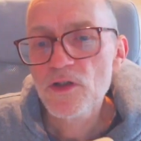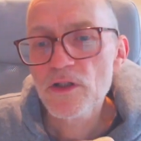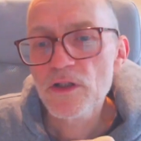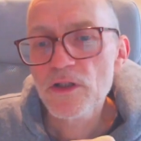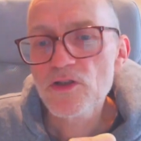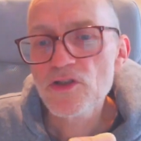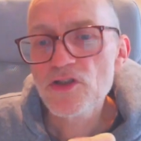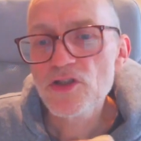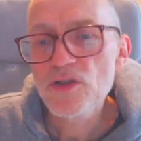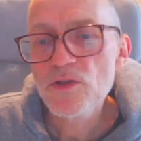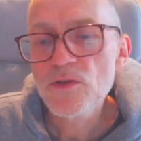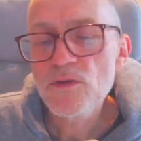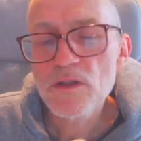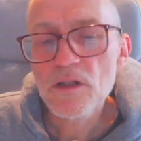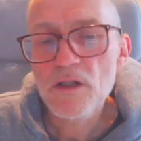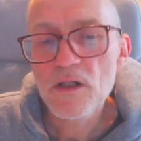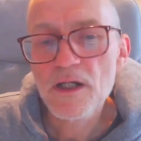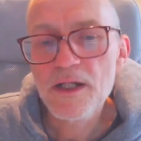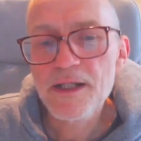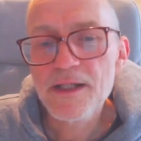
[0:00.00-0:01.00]
Should
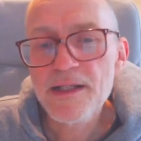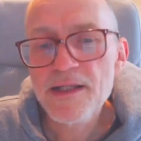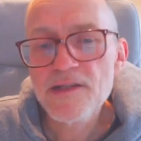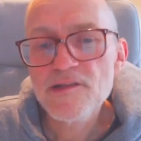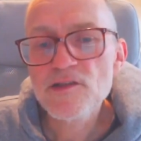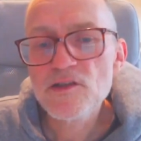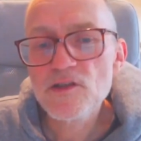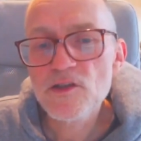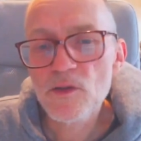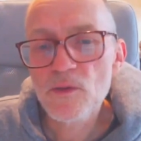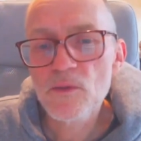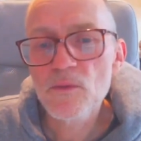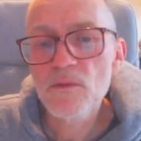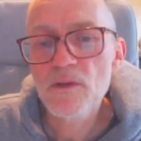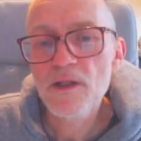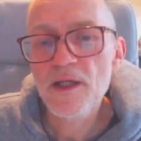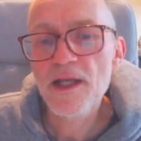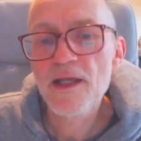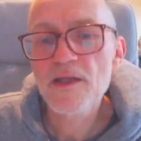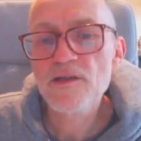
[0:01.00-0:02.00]
I list you
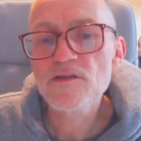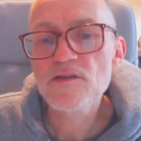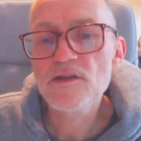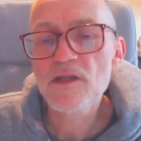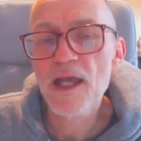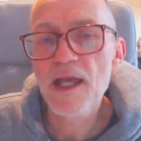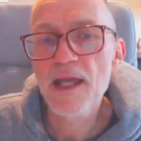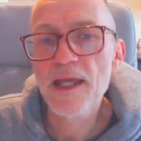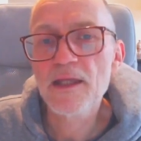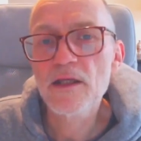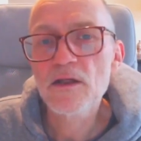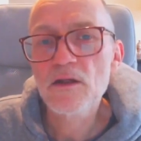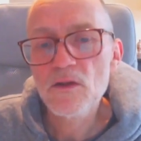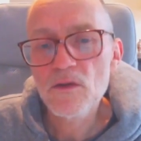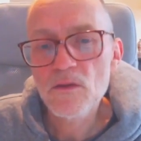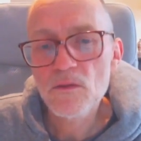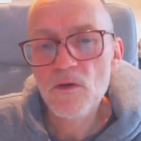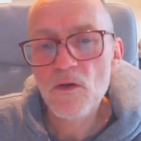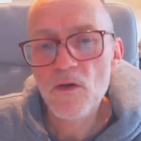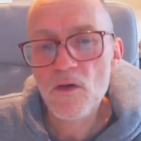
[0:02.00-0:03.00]
as a
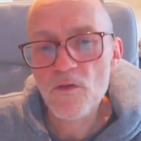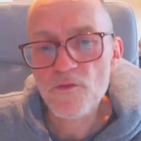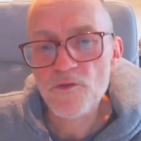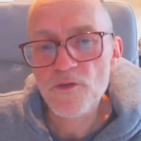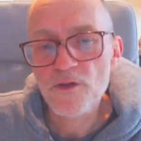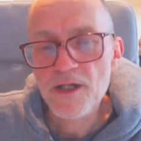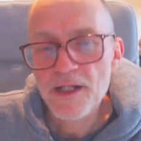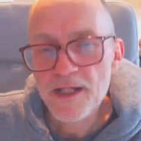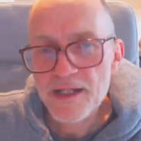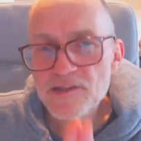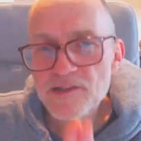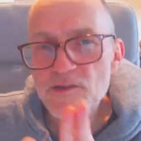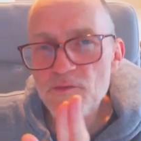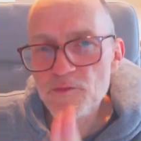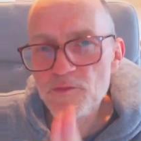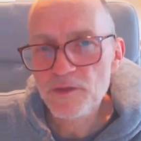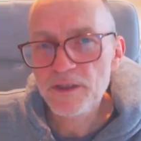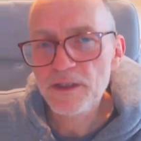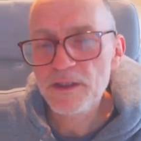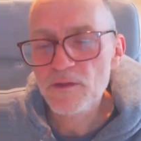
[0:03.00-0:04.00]
co-author? That's a
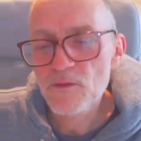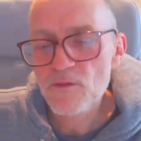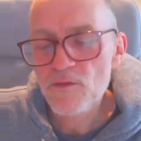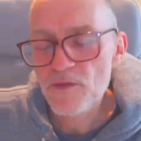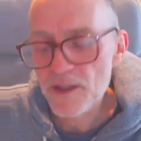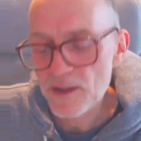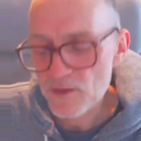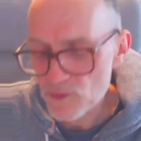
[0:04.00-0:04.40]
very good thing to